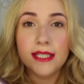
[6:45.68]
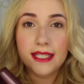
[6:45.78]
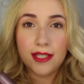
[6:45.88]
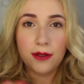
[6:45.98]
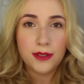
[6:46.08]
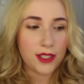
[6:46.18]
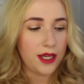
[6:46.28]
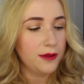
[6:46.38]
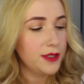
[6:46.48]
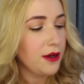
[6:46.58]
So that's those
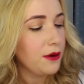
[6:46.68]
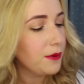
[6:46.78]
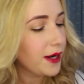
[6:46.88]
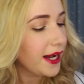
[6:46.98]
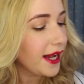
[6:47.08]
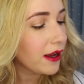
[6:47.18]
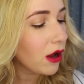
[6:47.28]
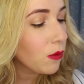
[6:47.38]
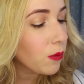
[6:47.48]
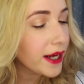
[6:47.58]
two, so I
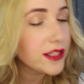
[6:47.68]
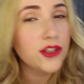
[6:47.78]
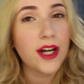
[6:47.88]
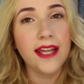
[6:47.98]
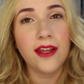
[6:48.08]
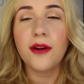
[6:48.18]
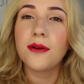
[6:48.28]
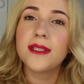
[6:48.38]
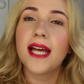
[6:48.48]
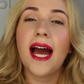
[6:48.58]
can't wait to try
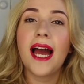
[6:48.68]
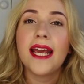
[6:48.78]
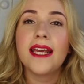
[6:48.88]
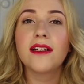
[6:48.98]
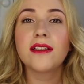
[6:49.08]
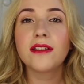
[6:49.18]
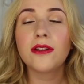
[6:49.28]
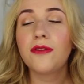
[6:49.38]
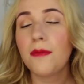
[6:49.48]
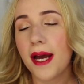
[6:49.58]
those. I
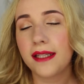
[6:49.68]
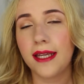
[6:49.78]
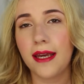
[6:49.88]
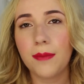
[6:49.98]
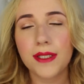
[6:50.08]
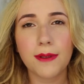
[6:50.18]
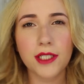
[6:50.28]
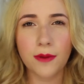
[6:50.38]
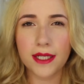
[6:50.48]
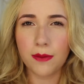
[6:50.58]
love a matte lip,
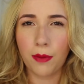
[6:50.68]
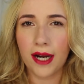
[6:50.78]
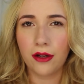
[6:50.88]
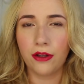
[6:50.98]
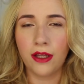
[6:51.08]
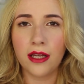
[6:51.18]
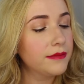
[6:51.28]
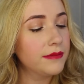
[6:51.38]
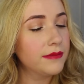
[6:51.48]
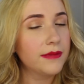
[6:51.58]
especially when it's a bright colour.
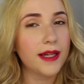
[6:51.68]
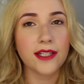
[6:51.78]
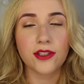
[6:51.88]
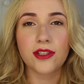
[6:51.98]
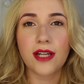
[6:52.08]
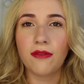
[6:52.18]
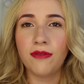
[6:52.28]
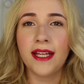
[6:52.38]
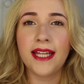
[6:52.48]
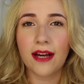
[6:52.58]
I
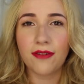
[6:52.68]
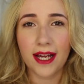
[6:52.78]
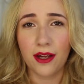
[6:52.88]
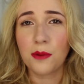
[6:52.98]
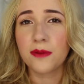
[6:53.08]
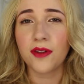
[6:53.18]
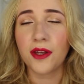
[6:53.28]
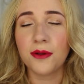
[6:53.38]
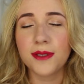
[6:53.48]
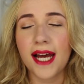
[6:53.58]
really have high hopes for
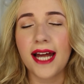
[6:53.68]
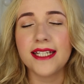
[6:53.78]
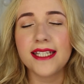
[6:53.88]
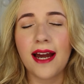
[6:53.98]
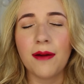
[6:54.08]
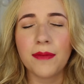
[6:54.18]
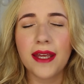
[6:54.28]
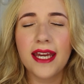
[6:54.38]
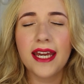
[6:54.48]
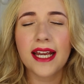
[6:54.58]
those, and I
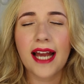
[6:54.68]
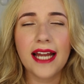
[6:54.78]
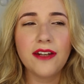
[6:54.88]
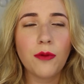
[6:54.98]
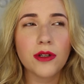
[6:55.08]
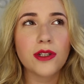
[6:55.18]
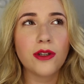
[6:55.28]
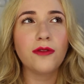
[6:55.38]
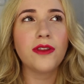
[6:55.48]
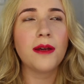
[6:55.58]
kind of want to
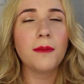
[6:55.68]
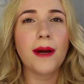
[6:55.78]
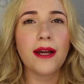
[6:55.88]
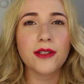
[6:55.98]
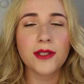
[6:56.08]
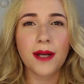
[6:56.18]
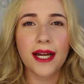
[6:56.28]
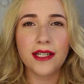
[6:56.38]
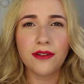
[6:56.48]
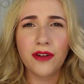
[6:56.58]
love them, but I also
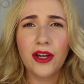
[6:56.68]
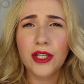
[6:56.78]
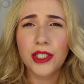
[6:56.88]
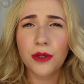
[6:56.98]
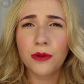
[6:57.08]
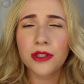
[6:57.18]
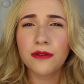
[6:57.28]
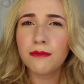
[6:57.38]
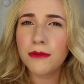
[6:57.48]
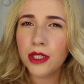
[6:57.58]
kind of don't want to
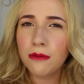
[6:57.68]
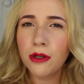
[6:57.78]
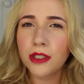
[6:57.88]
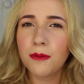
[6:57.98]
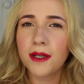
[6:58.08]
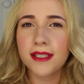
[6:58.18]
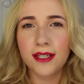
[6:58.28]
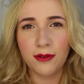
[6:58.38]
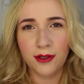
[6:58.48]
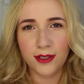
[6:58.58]
love them too much because
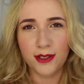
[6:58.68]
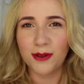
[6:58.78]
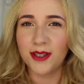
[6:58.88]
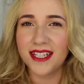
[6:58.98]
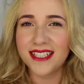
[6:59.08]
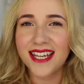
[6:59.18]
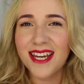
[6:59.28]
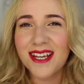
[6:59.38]
I only got 2 colours.